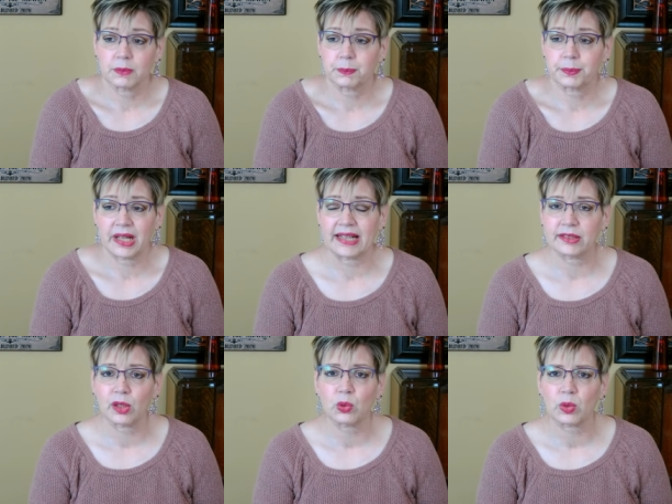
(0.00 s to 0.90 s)
but I
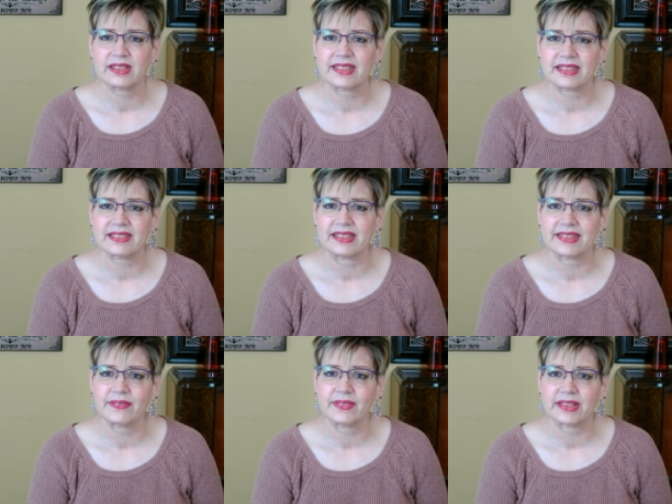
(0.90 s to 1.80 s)
know
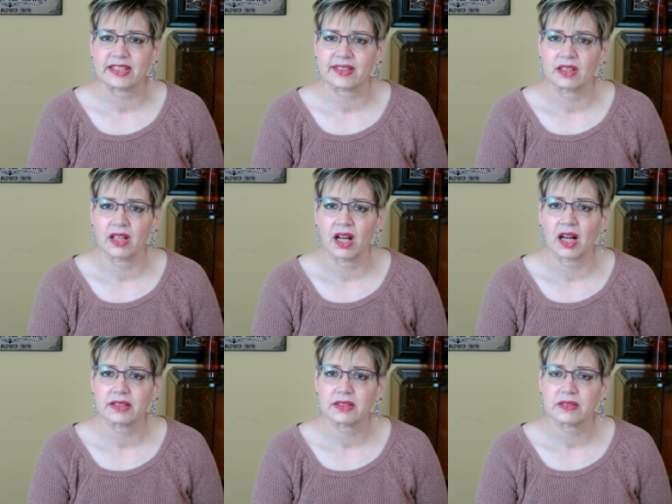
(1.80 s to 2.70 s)
167 is a
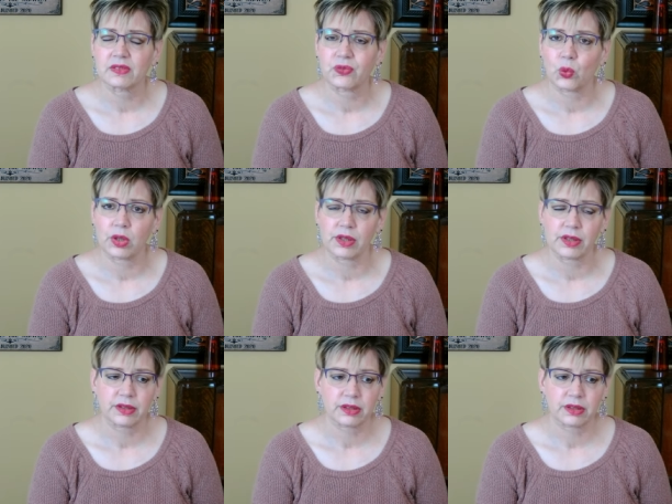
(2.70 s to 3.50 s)
lot for